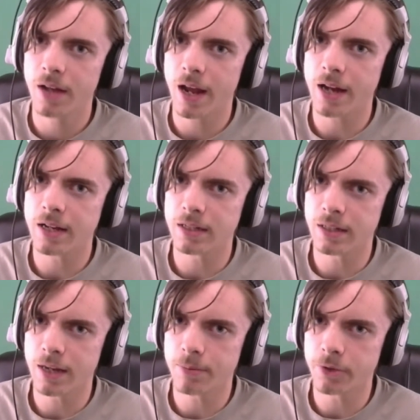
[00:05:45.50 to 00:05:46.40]
at his
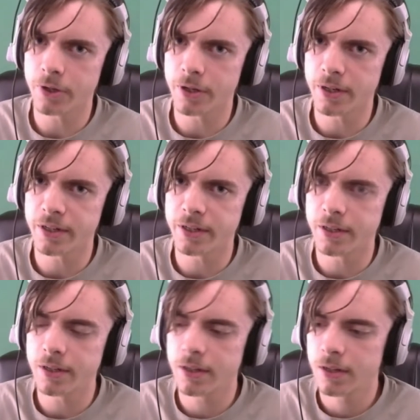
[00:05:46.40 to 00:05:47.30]
neighborhood,
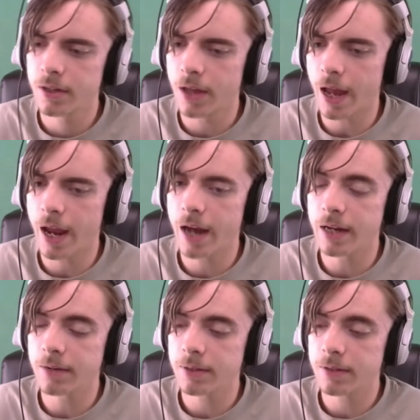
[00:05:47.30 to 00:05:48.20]
and